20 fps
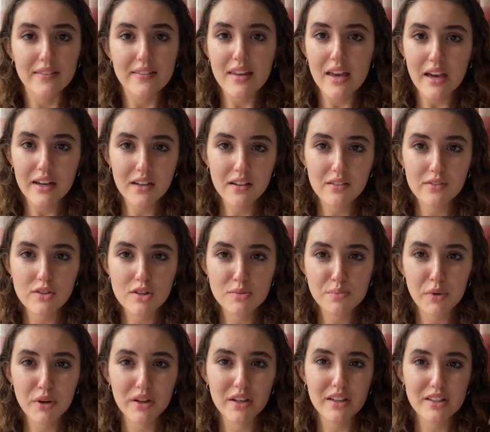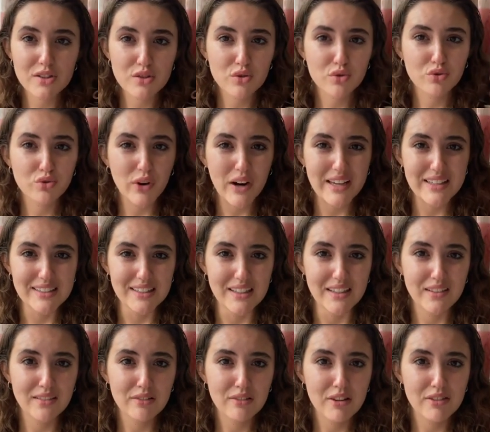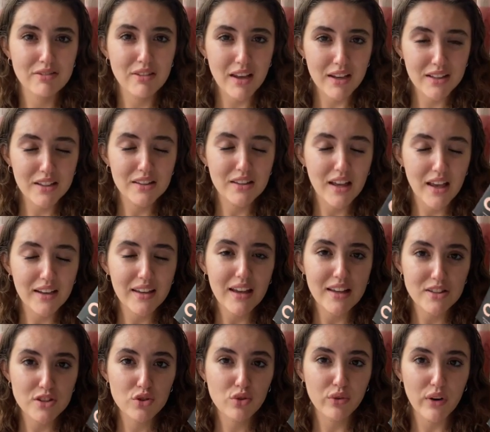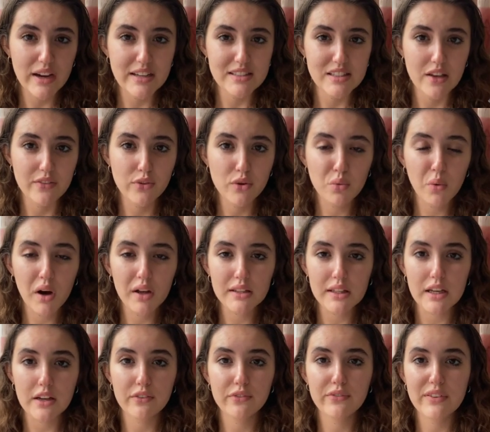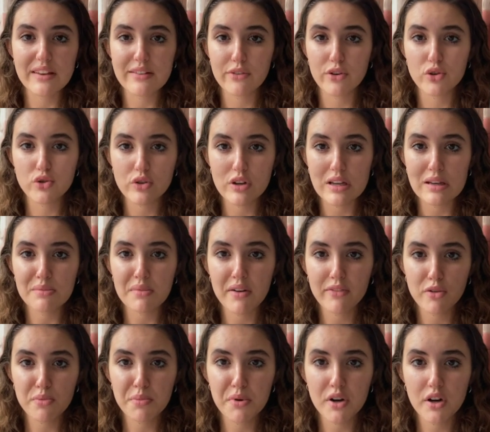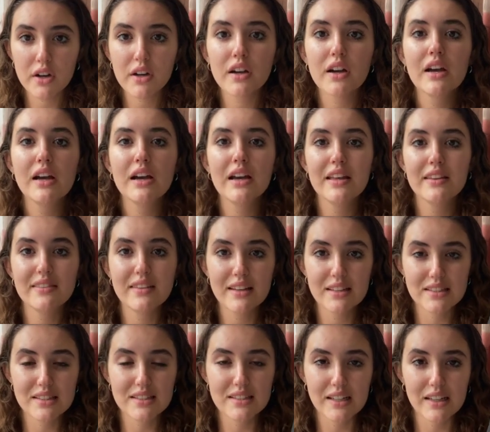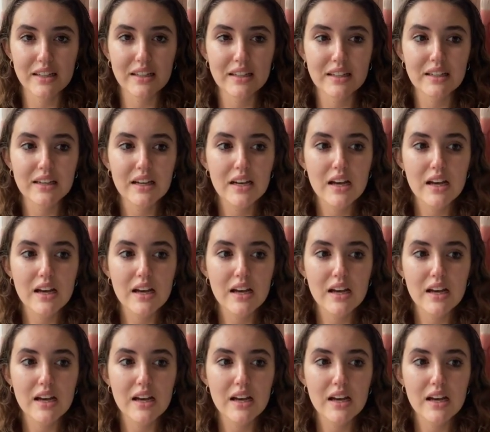The ending of this book is crazy. It gets crazy. If you want like a fever dream of a book, this is it.